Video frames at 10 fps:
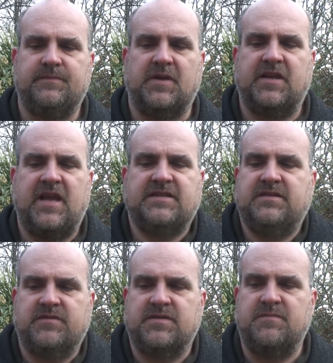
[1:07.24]
But I guess
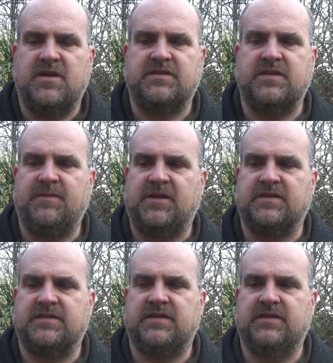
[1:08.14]
it was a mercy
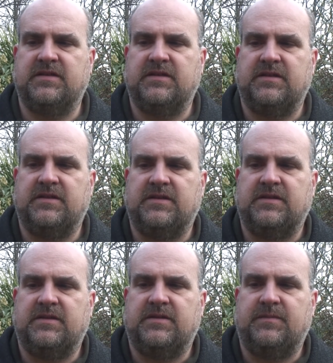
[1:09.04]
because...
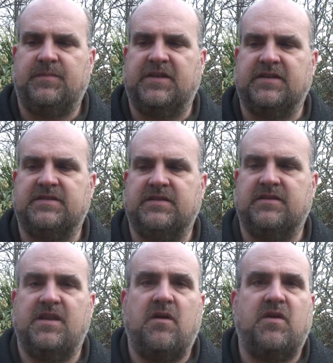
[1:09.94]
because
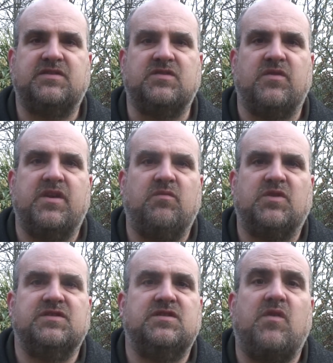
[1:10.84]
now I saw he
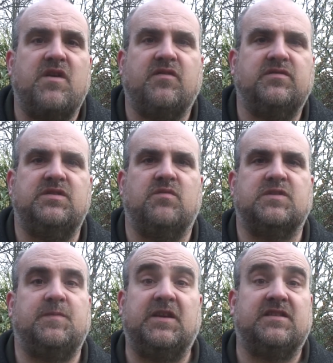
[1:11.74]
wasn't who I thought he
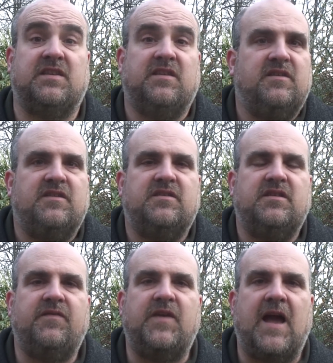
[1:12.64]
was, because
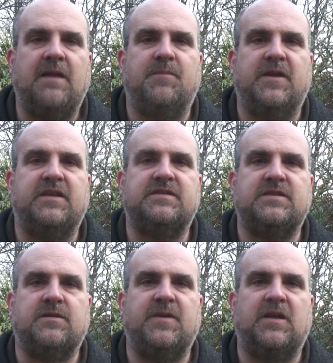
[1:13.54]
if he had been, he'd
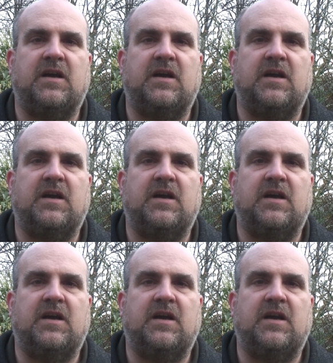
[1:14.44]
still be